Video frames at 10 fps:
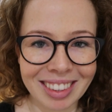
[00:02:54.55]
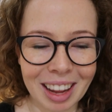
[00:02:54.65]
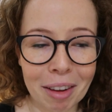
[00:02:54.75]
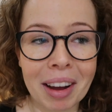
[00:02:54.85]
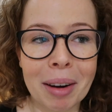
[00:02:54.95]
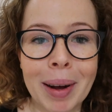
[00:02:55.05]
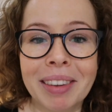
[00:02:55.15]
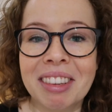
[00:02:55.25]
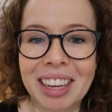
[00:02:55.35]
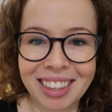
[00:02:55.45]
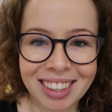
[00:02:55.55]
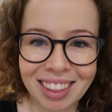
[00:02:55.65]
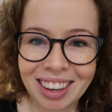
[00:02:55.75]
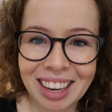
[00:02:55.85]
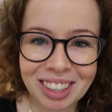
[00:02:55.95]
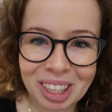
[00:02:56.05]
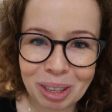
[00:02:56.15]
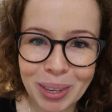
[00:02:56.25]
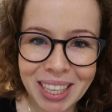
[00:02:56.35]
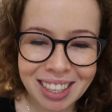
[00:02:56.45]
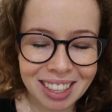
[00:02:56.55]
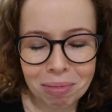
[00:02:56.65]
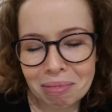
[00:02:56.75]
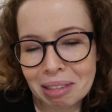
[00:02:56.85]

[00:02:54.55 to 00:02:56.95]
I've had about 6 in the last 2 weeks.